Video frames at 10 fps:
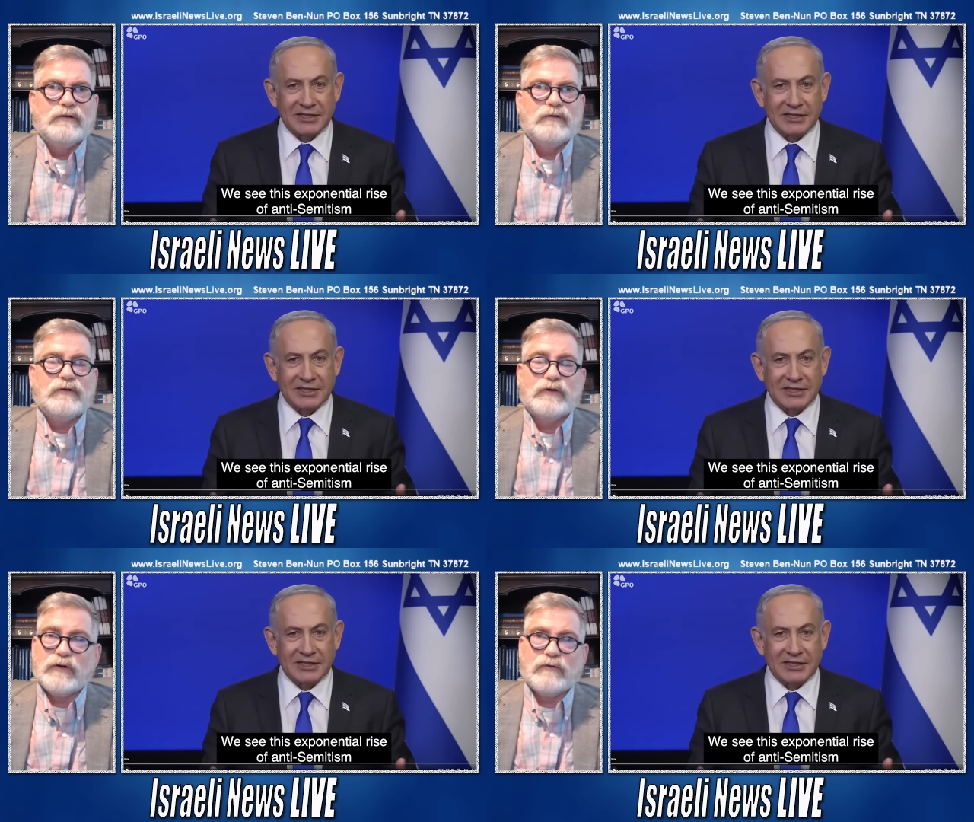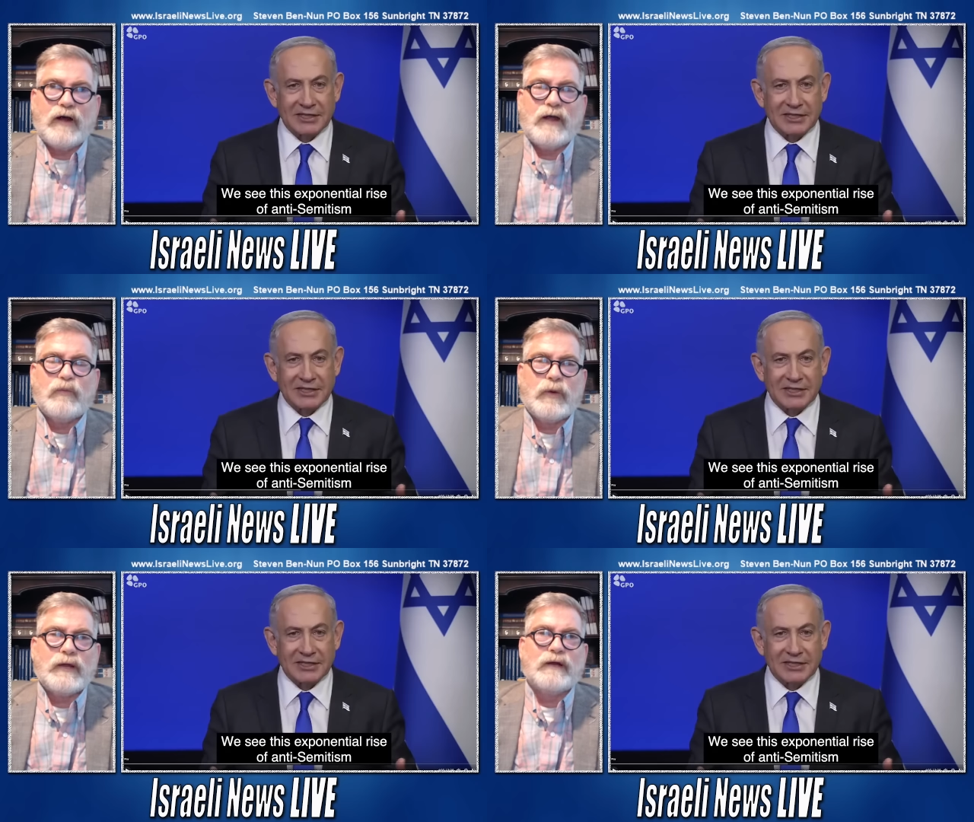Speaker 1: that your
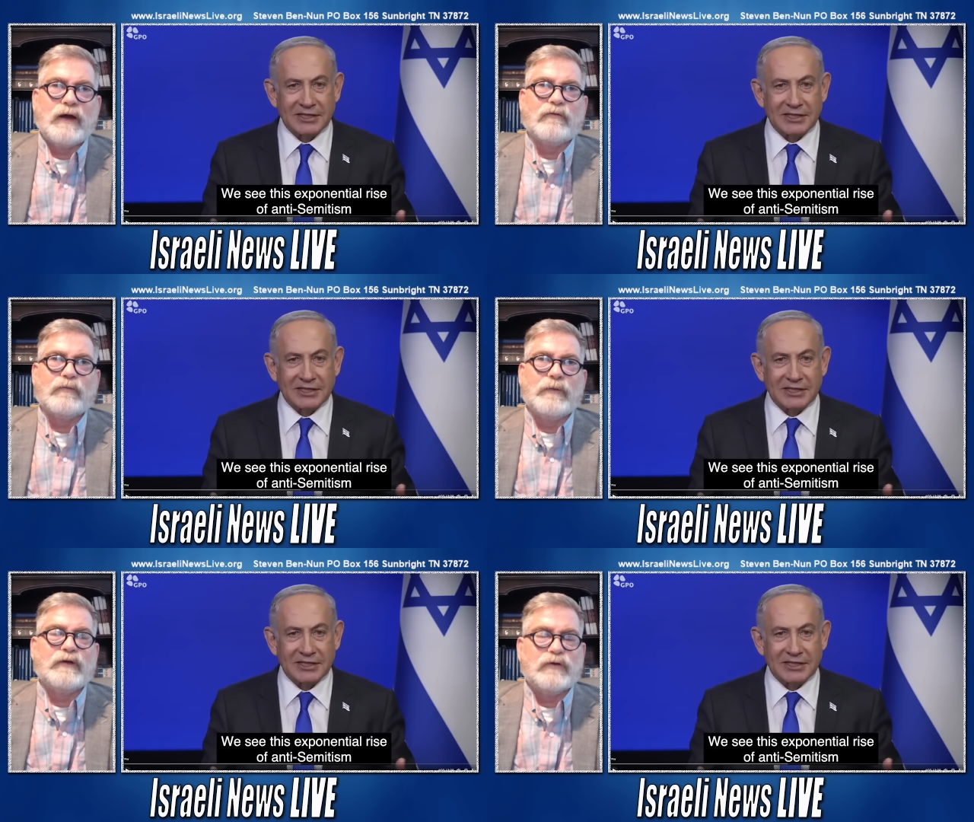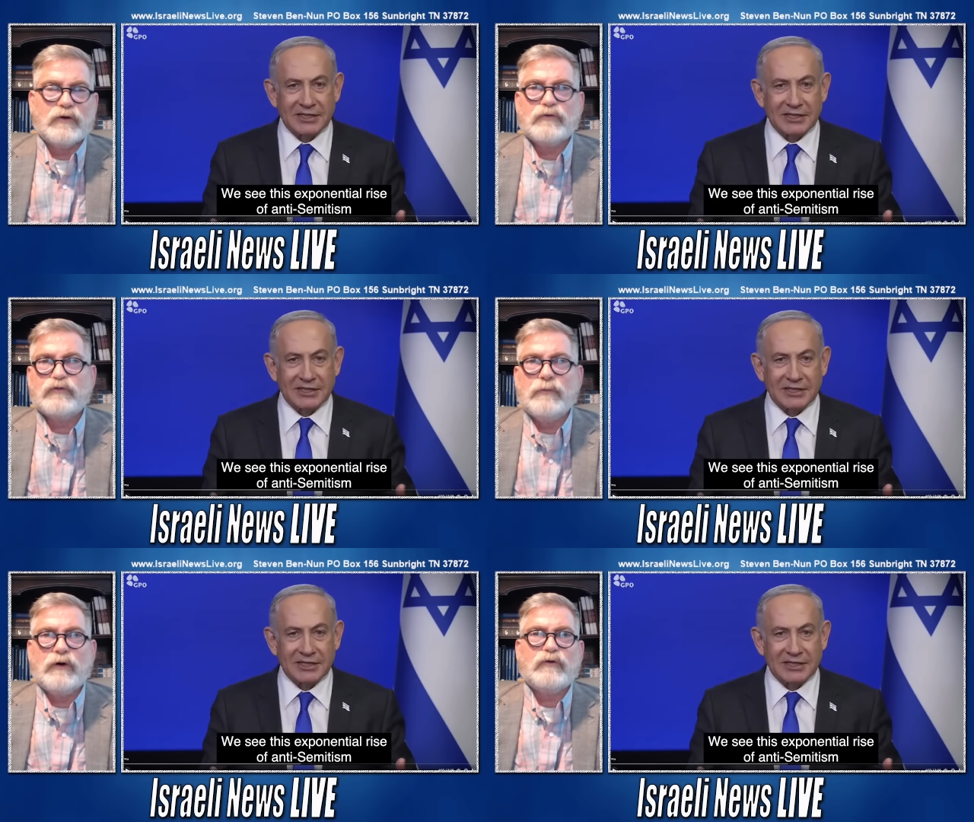right-wing government, your
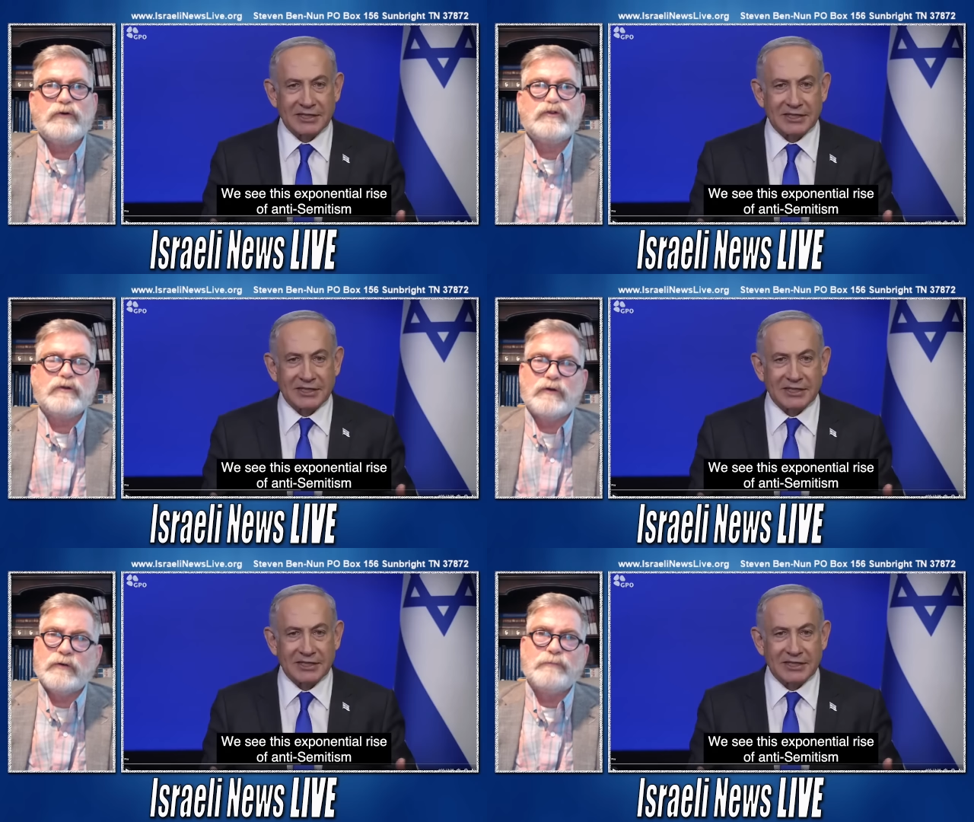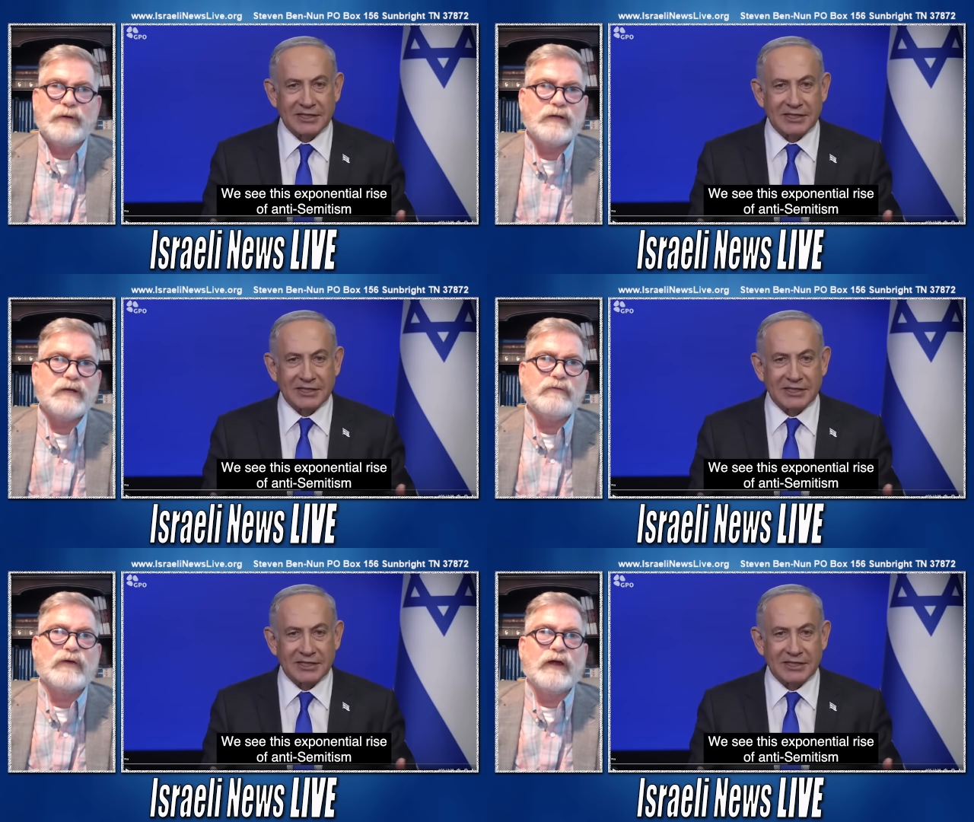Smotrich and your Ben
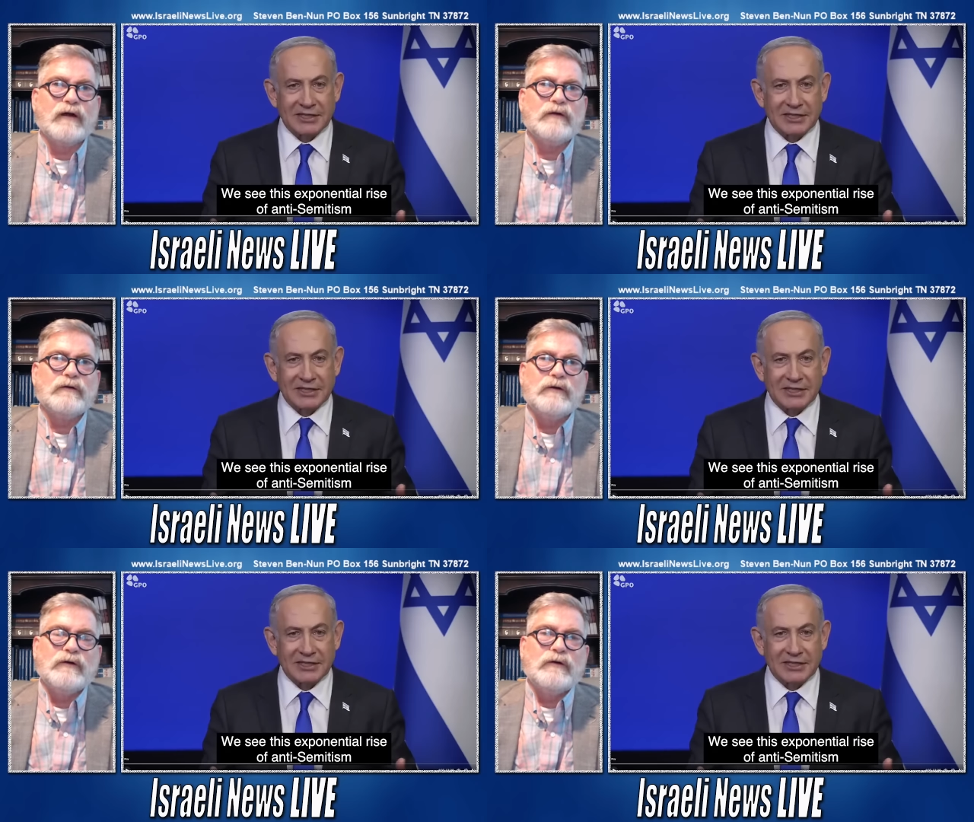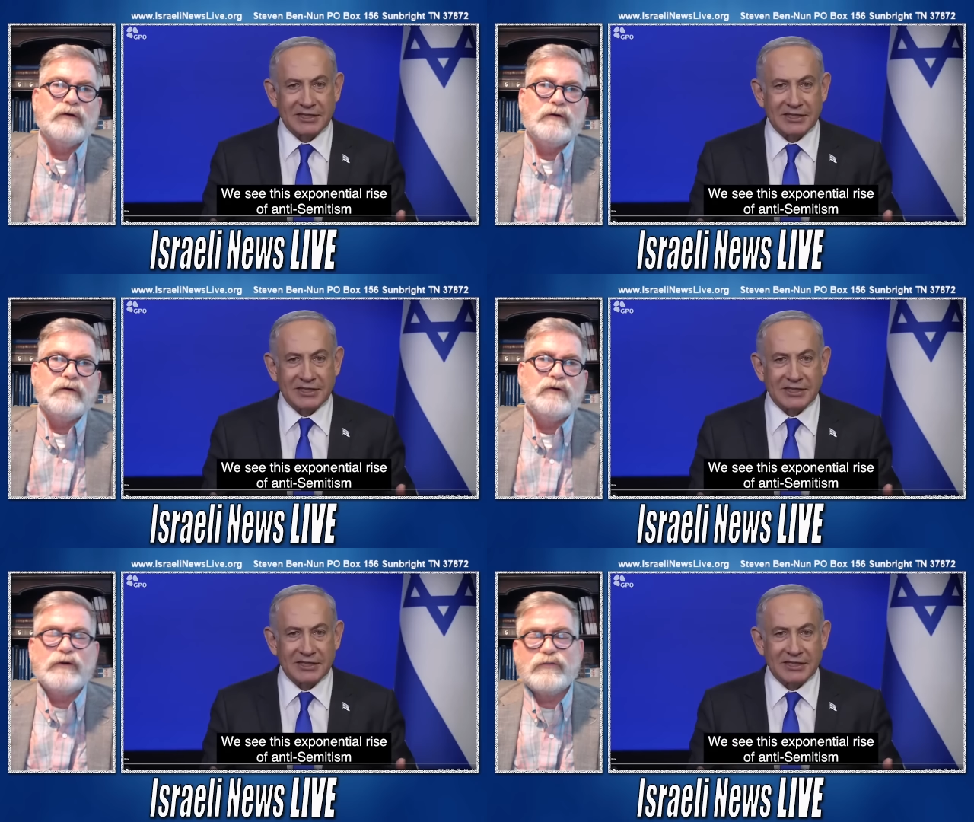Gavir,
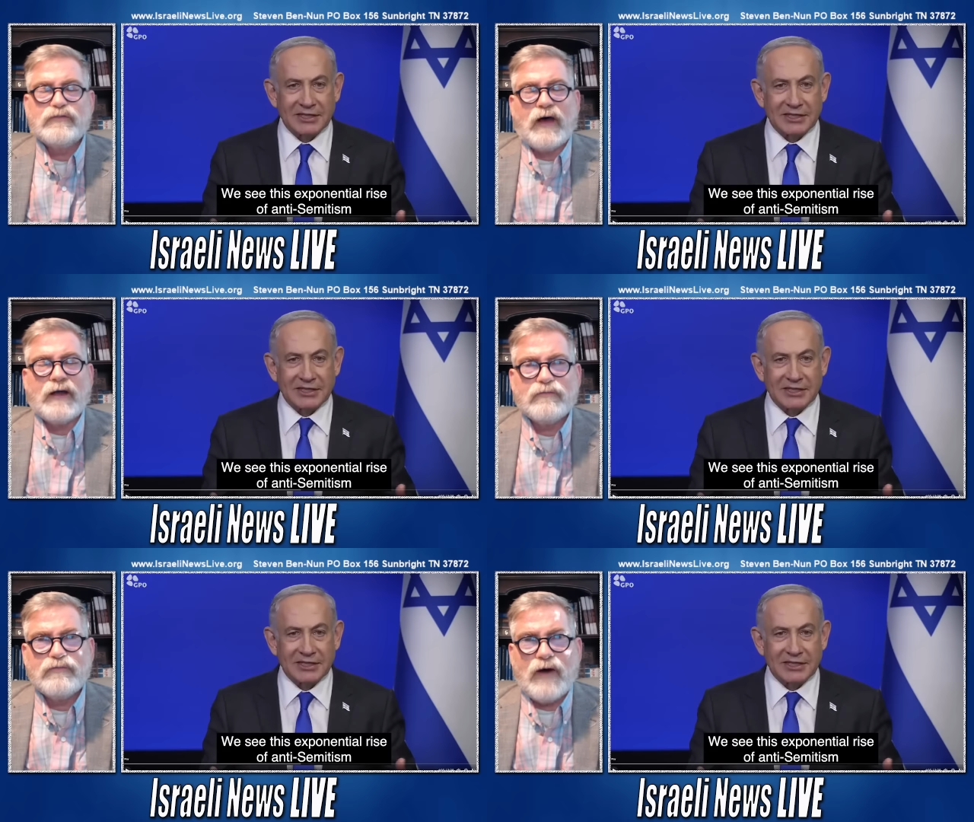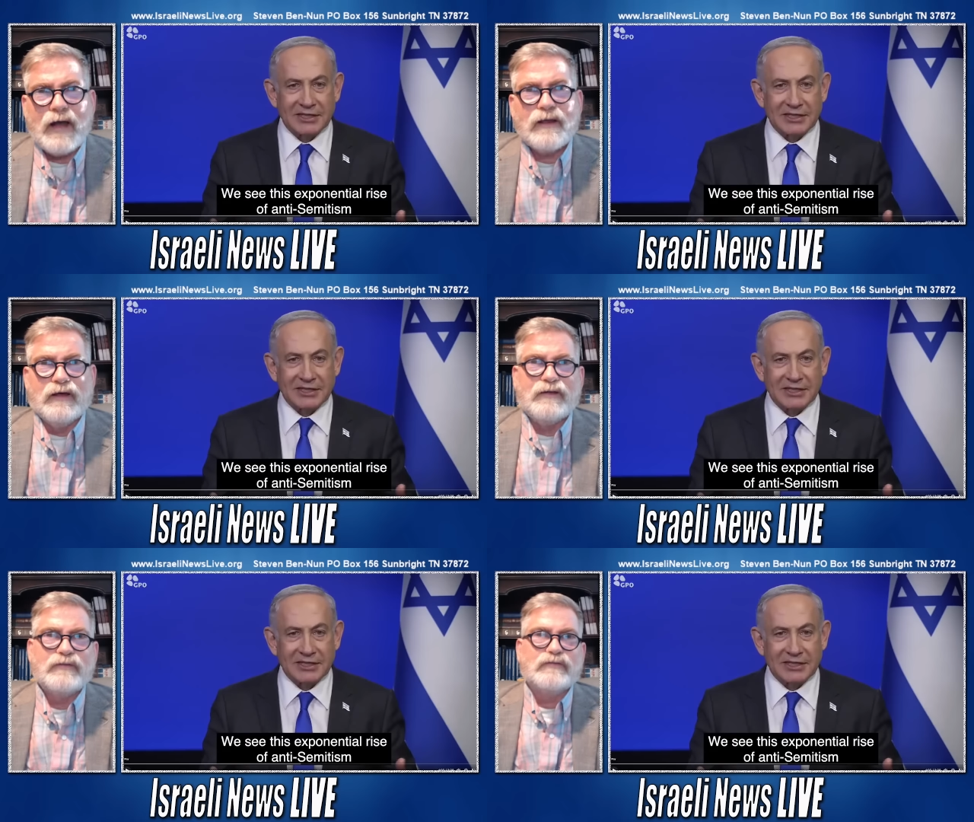who incite
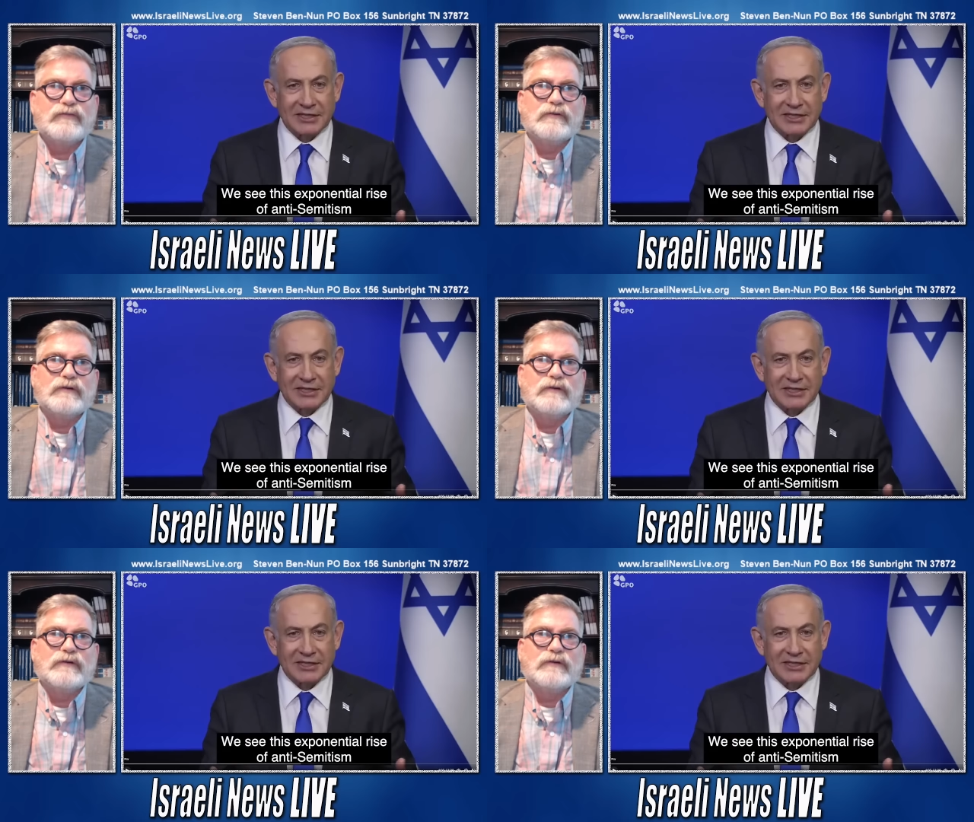violence.